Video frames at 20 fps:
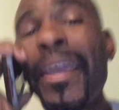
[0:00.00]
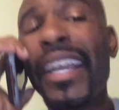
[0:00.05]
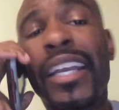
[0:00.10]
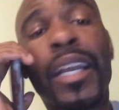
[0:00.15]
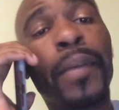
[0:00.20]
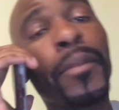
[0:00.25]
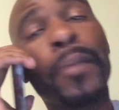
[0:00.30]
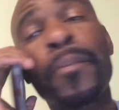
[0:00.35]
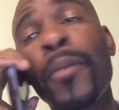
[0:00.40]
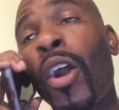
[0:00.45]

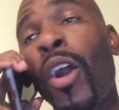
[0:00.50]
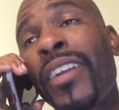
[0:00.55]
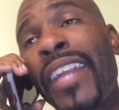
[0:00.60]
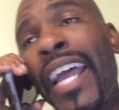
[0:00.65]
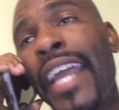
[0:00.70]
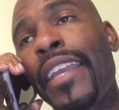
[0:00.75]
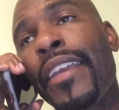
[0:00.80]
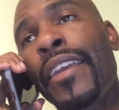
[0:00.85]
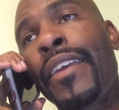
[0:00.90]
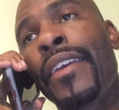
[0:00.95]
Man, come tomorrow
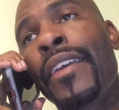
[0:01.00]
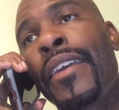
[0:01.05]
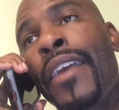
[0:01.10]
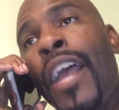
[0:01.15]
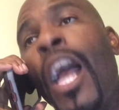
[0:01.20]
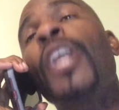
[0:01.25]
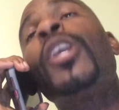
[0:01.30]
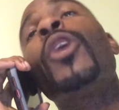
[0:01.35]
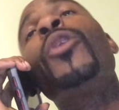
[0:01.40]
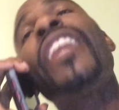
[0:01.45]
night,
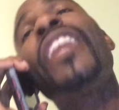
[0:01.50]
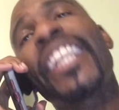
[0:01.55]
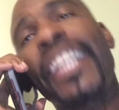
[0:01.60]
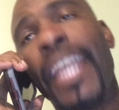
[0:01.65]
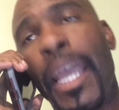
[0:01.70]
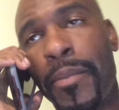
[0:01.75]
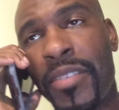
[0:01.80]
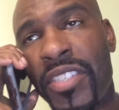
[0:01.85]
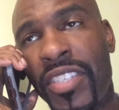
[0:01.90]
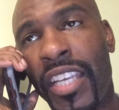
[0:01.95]
your
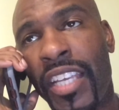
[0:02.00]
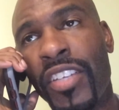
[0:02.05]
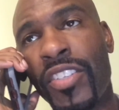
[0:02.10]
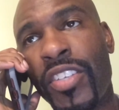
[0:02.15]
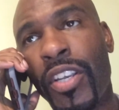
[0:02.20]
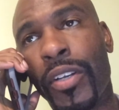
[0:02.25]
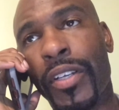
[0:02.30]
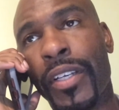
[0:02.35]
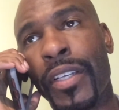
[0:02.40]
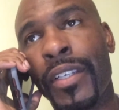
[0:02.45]
nickname is Tina
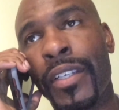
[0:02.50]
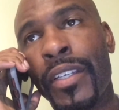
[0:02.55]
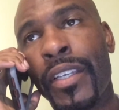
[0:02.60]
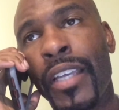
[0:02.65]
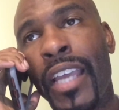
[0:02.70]
Turner.